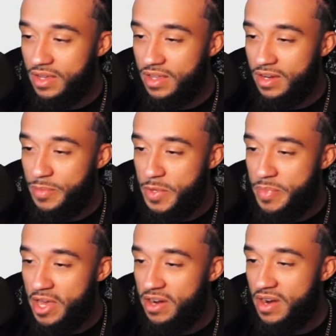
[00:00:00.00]
Could it be
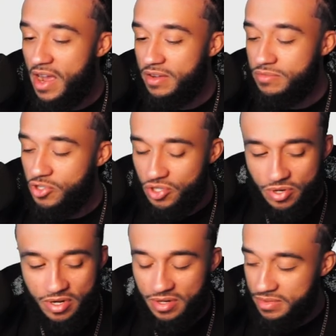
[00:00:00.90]
better?
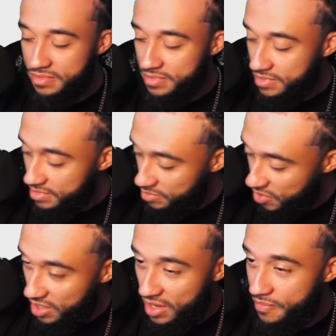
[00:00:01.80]
Sure.
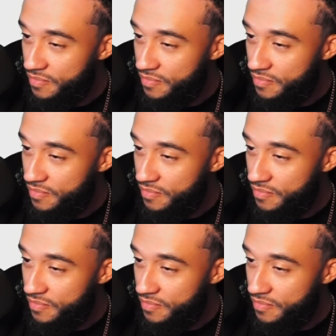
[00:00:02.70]
But